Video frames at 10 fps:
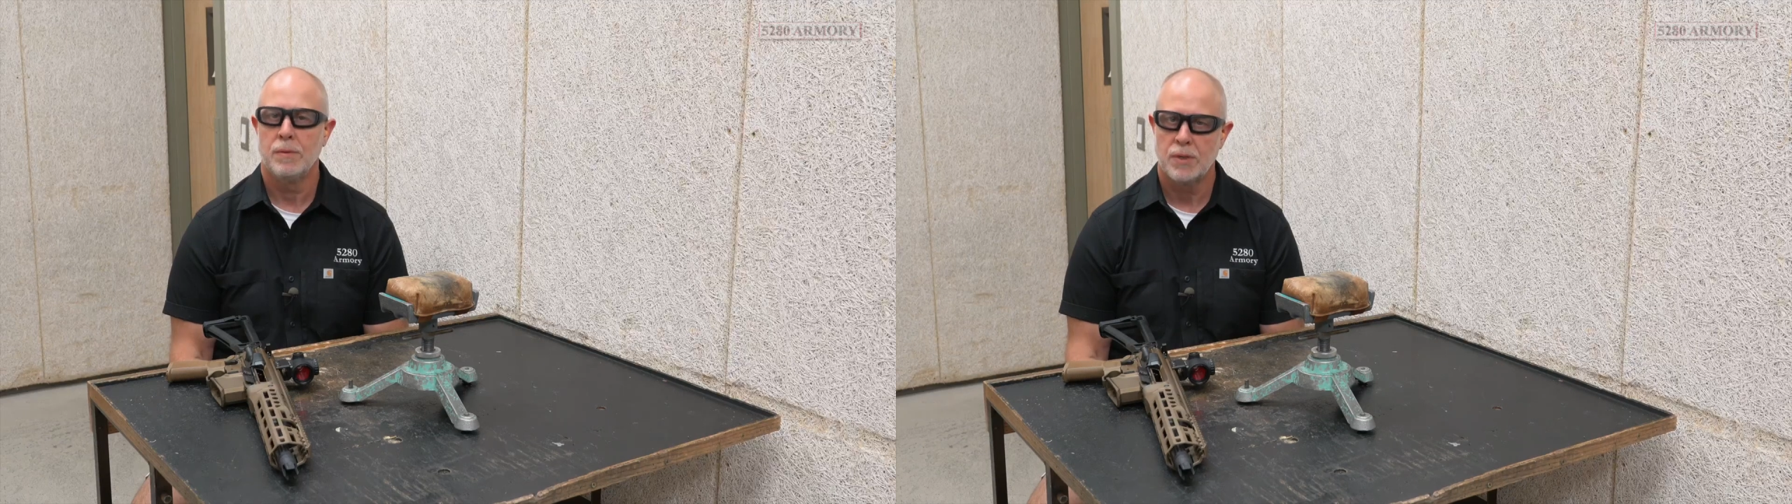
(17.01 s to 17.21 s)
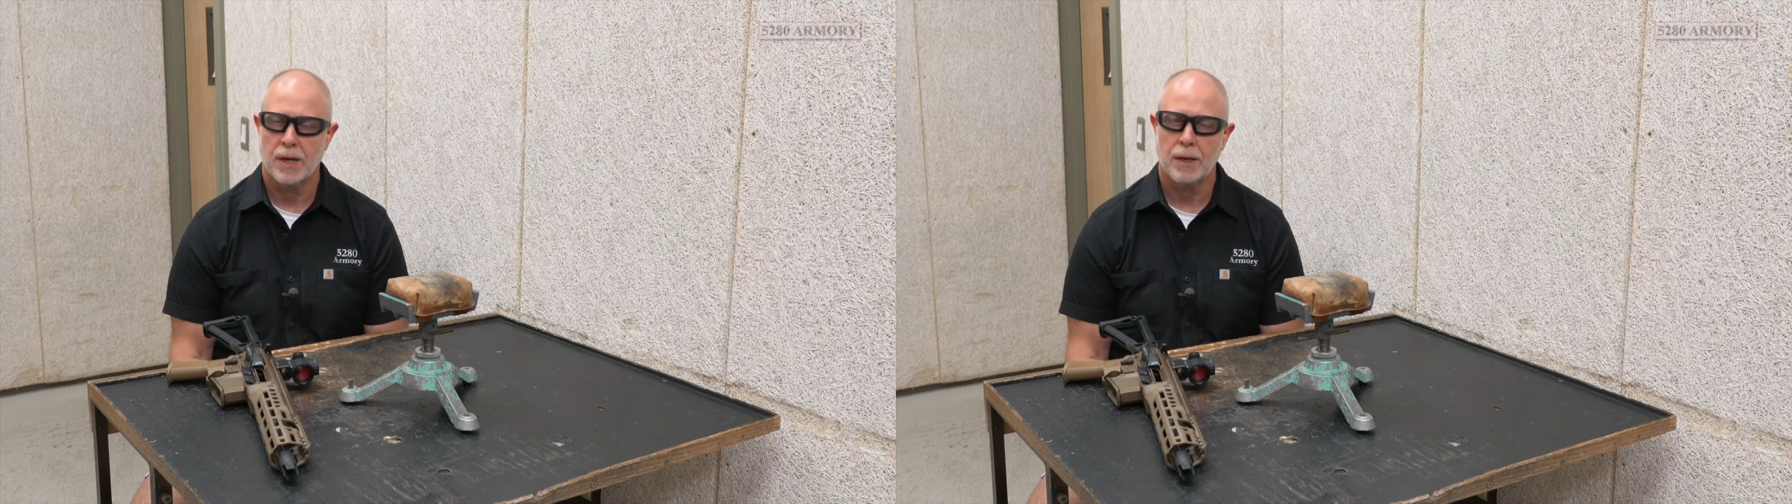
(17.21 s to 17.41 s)

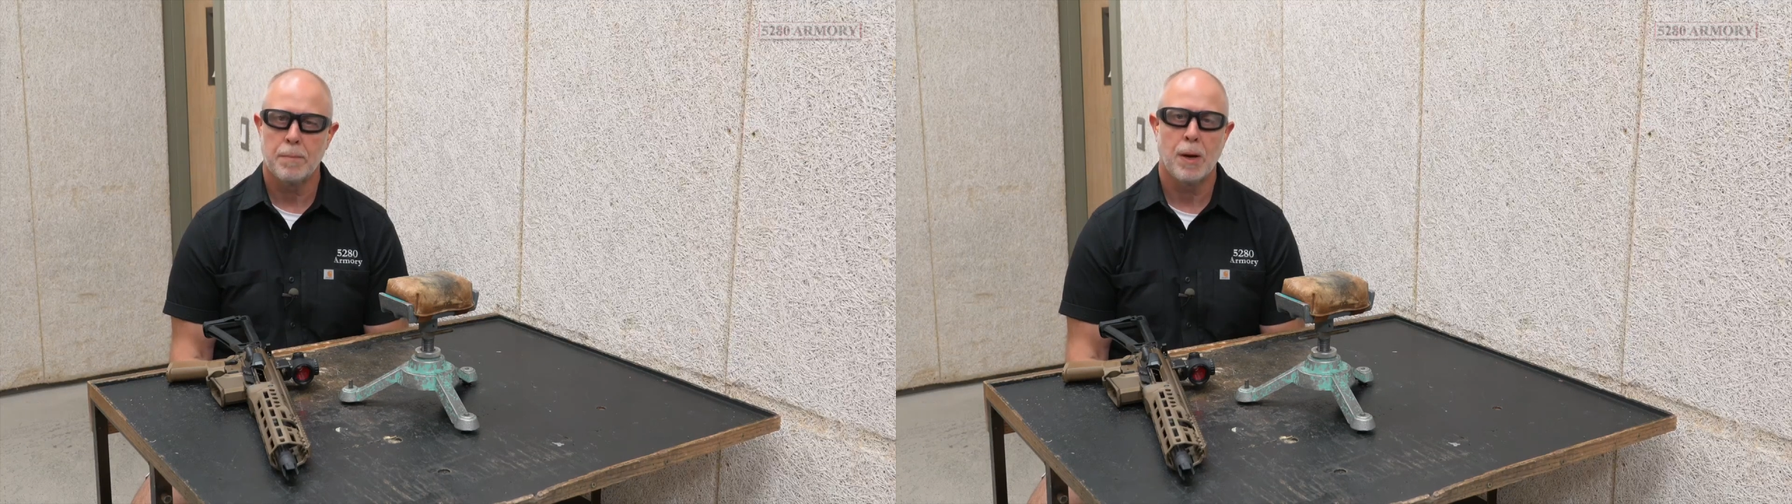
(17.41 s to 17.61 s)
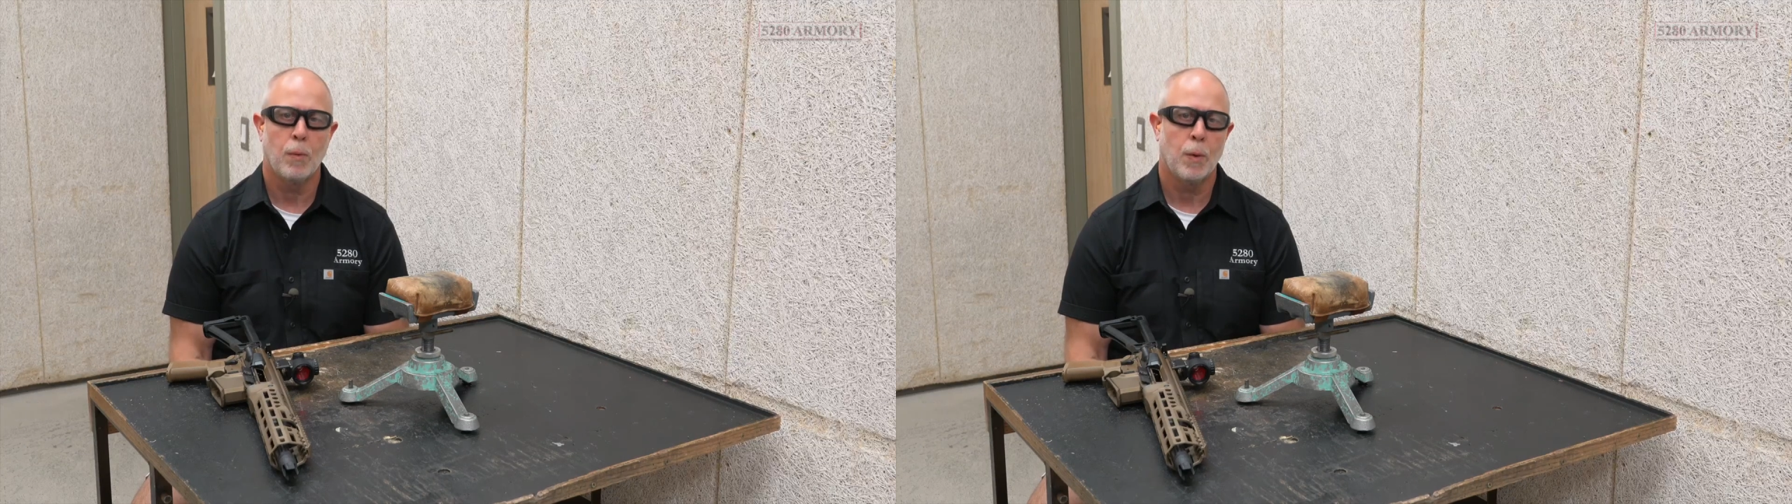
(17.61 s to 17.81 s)
talking
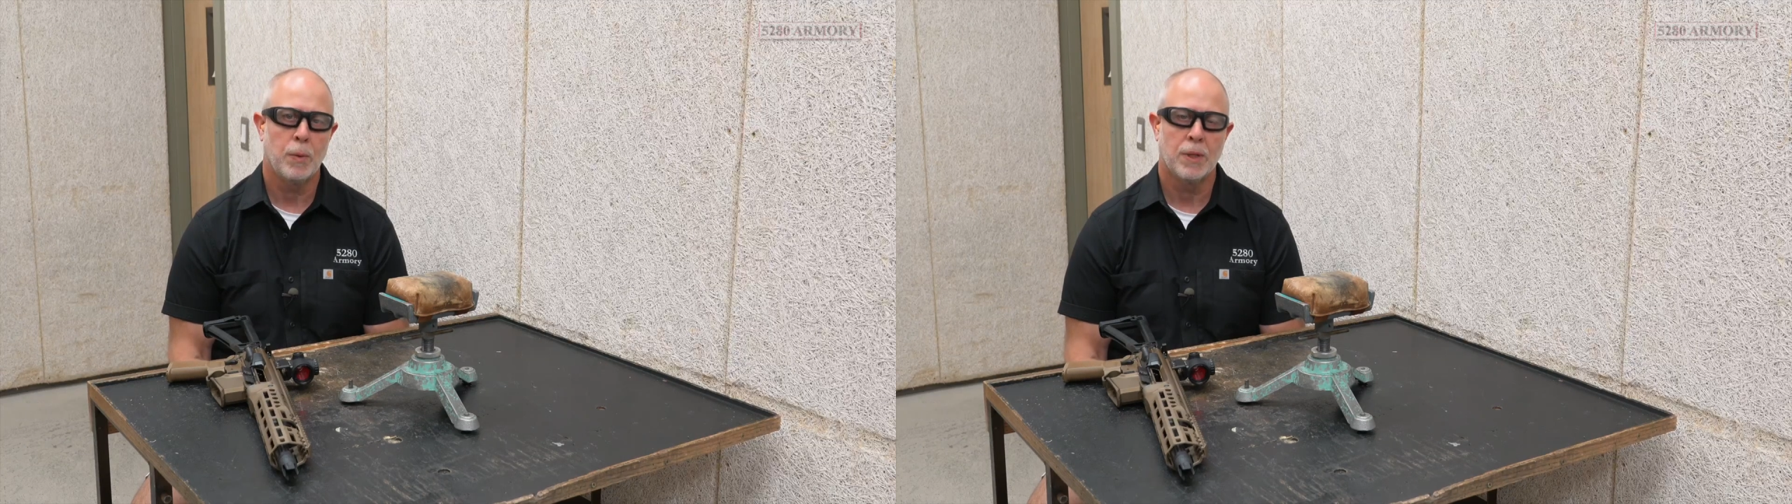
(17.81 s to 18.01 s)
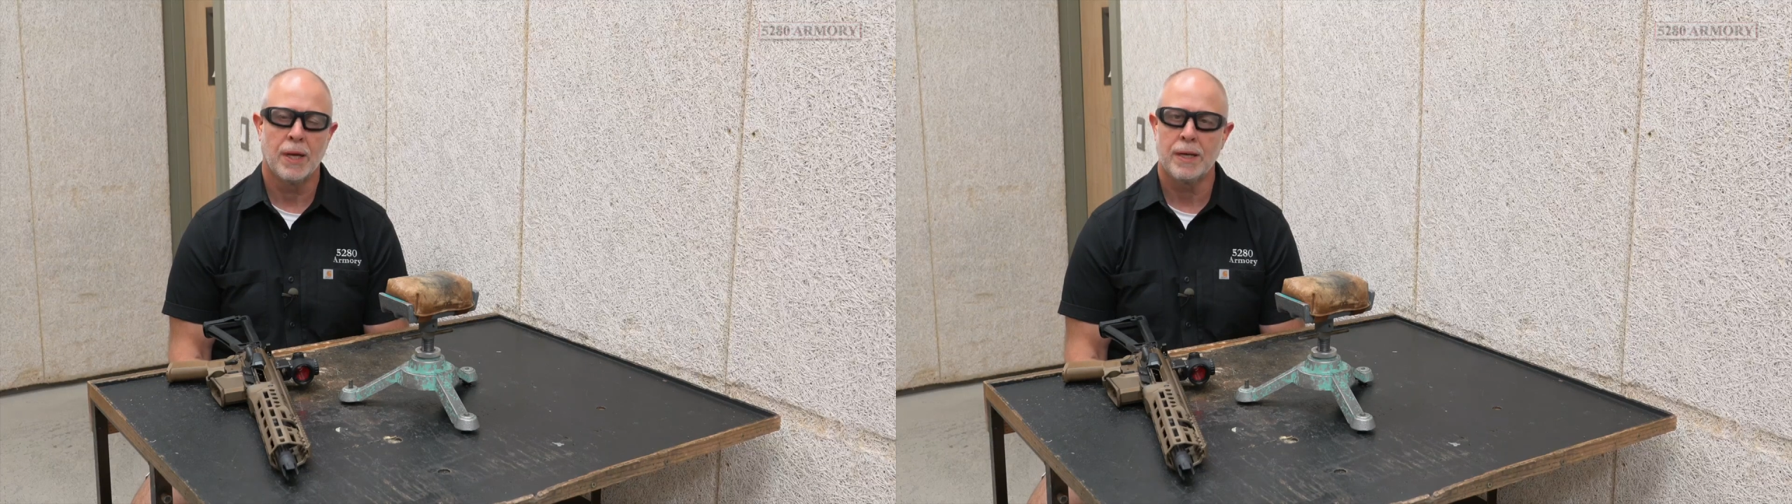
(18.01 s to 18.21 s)
about what
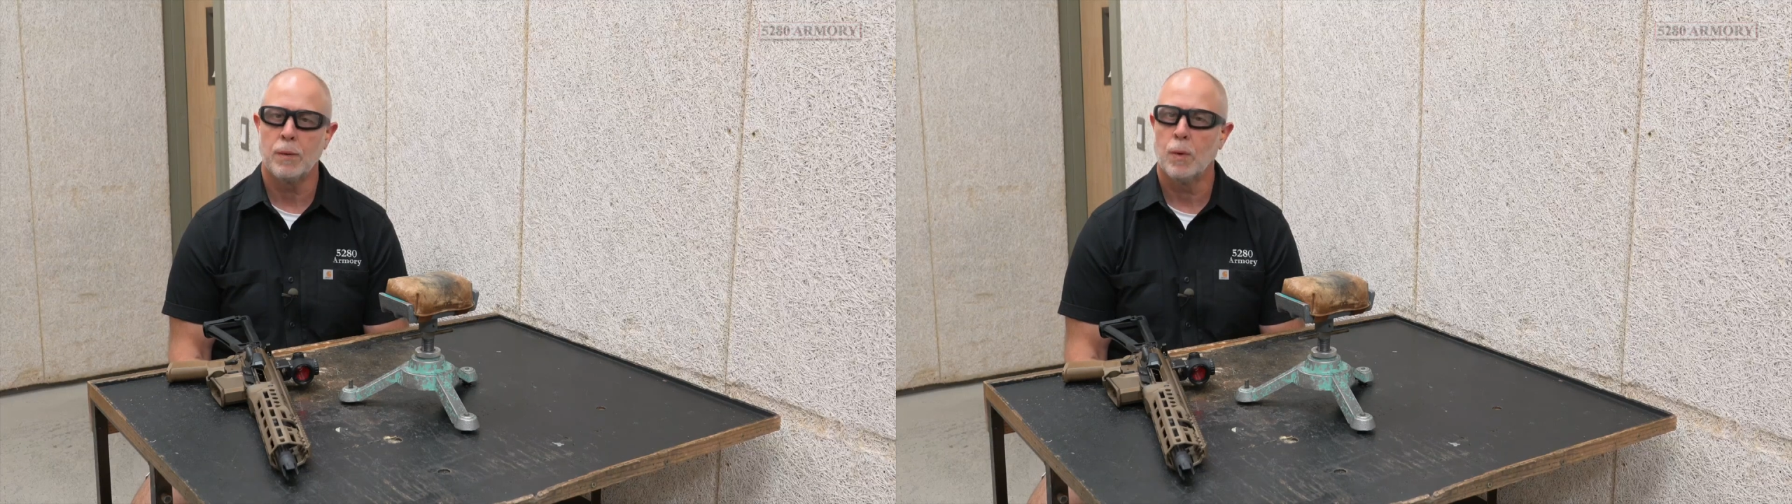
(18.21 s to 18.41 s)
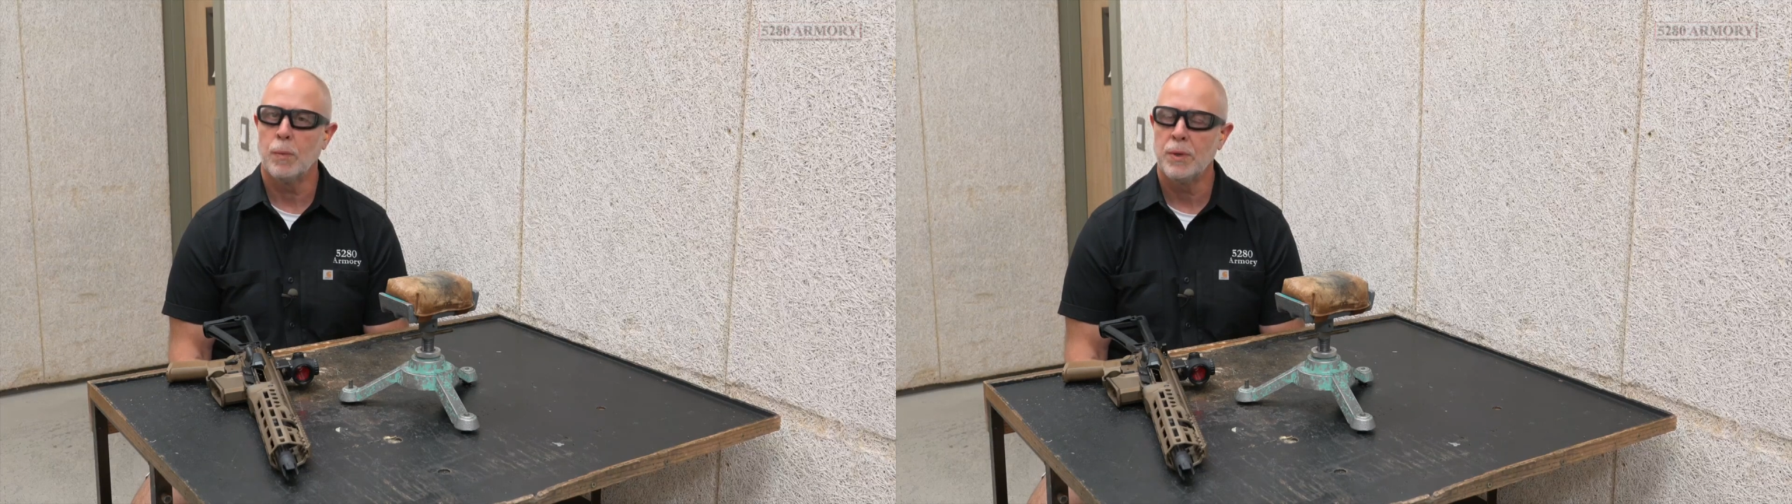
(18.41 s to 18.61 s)
we like
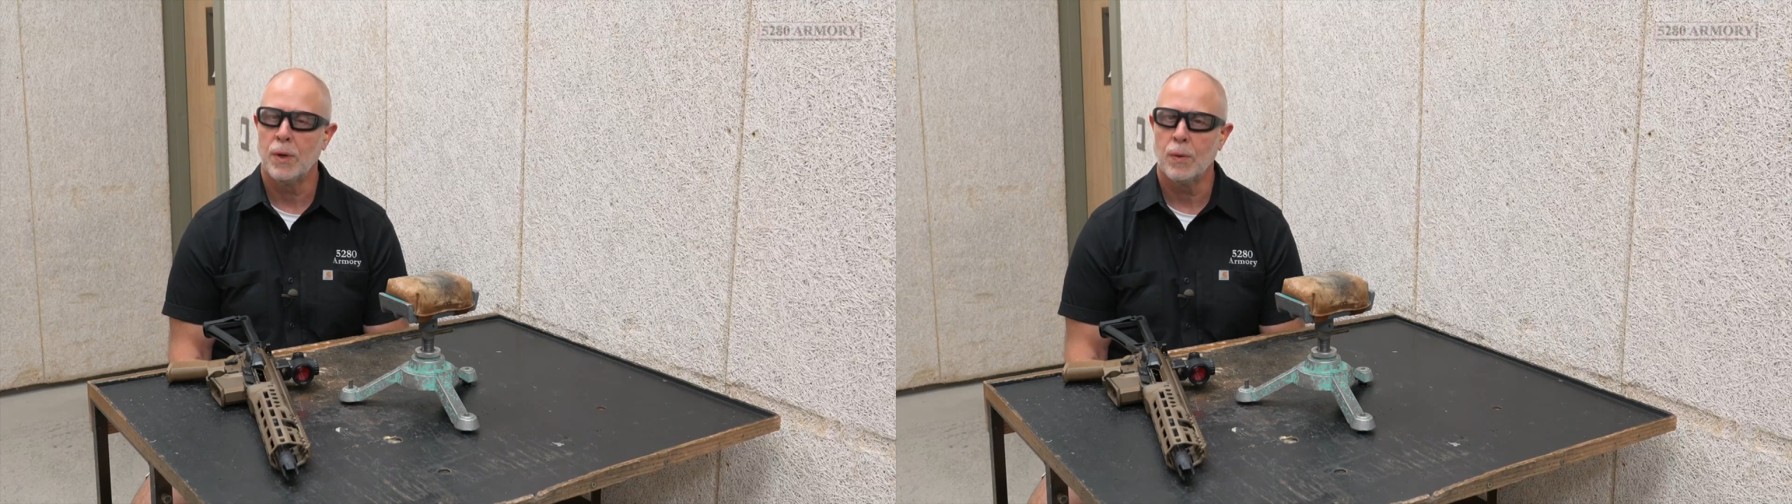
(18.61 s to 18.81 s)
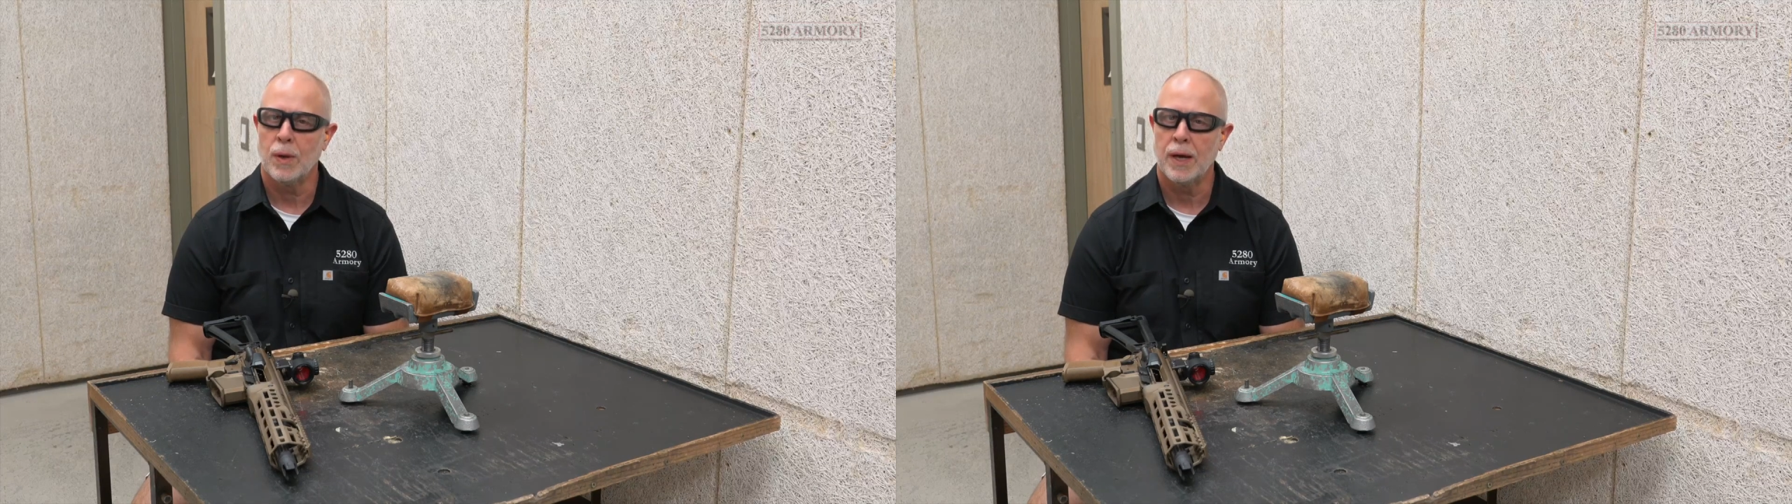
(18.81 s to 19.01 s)
and what we
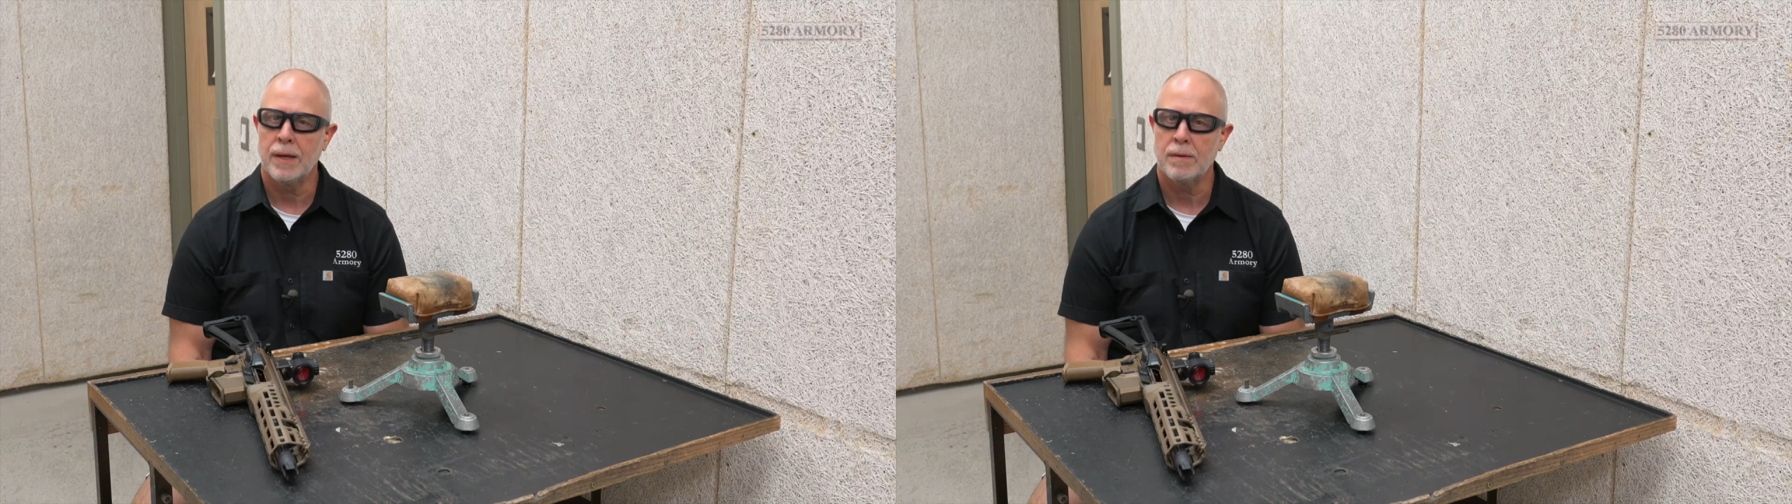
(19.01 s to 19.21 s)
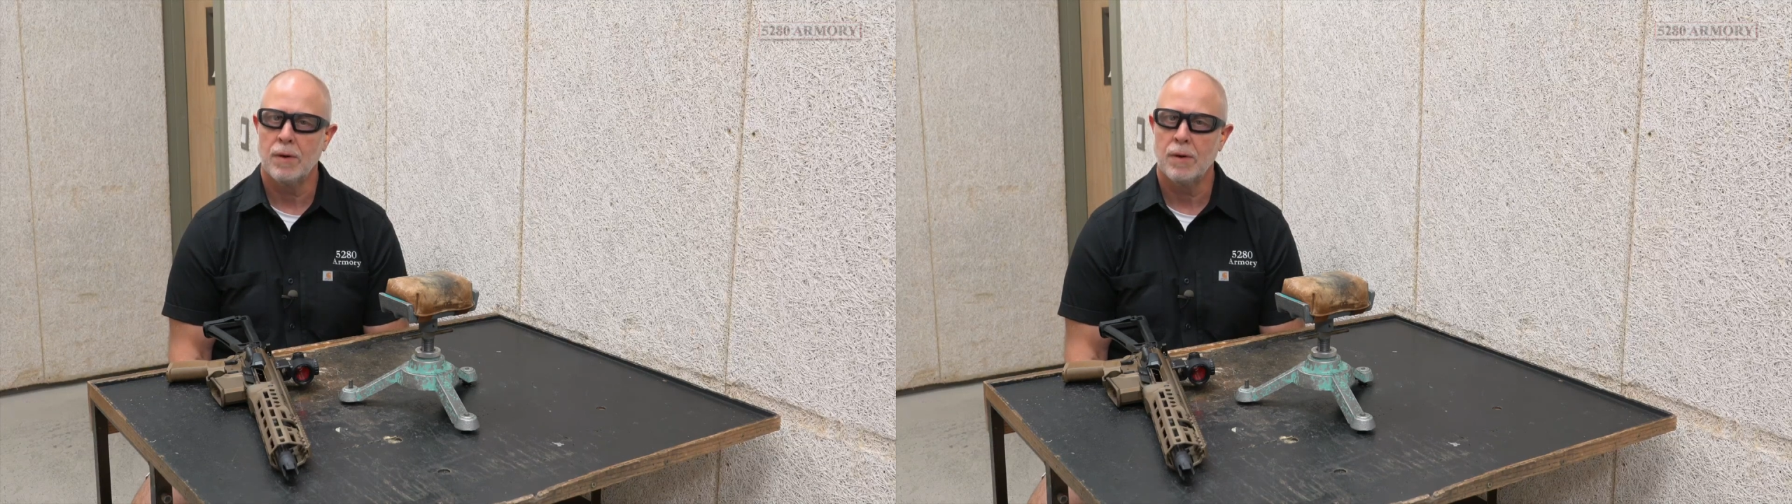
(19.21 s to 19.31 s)
don't like.